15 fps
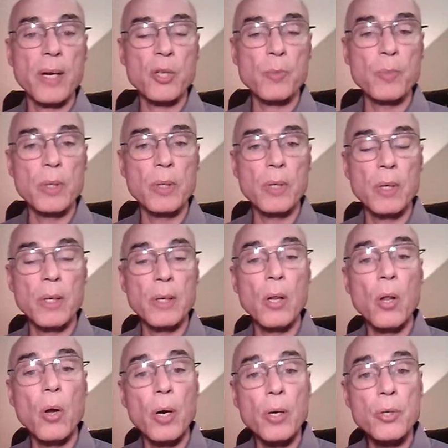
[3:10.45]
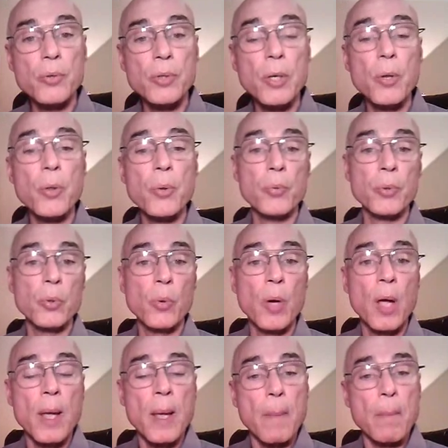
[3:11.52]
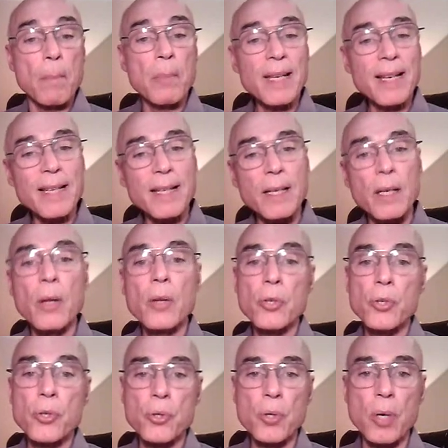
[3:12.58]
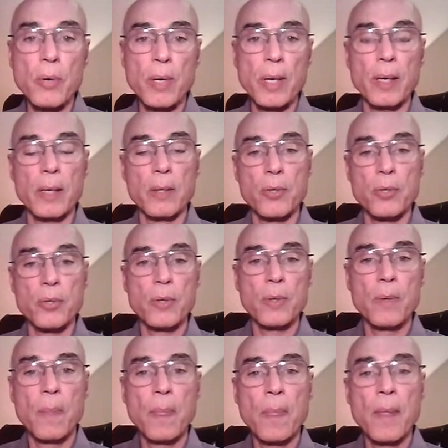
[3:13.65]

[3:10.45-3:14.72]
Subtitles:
has been done largely through media surrogates.